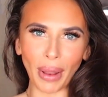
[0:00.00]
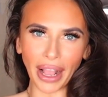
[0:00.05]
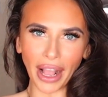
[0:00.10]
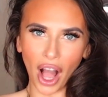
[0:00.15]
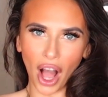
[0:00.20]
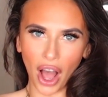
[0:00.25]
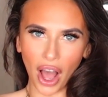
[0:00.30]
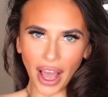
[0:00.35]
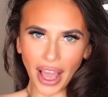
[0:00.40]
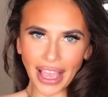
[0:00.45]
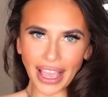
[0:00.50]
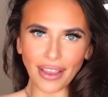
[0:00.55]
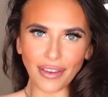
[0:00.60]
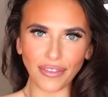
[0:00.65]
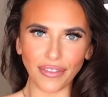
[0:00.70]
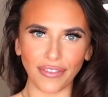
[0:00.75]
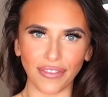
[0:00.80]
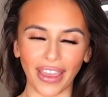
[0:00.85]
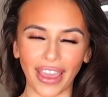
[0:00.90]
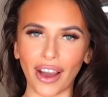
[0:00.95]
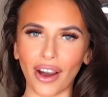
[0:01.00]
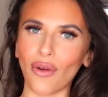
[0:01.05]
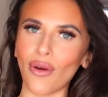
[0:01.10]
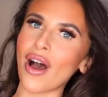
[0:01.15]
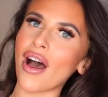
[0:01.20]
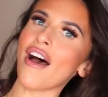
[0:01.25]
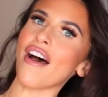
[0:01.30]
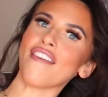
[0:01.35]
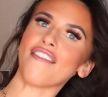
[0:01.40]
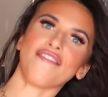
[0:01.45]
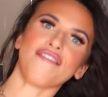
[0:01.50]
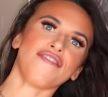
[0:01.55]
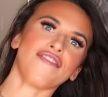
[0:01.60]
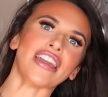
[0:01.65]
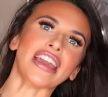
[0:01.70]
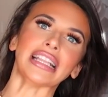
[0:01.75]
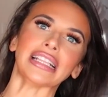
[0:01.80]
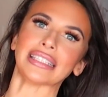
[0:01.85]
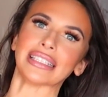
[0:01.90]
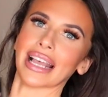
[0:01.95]
Like I feel
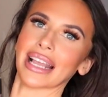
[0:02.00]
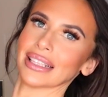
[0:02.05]
fit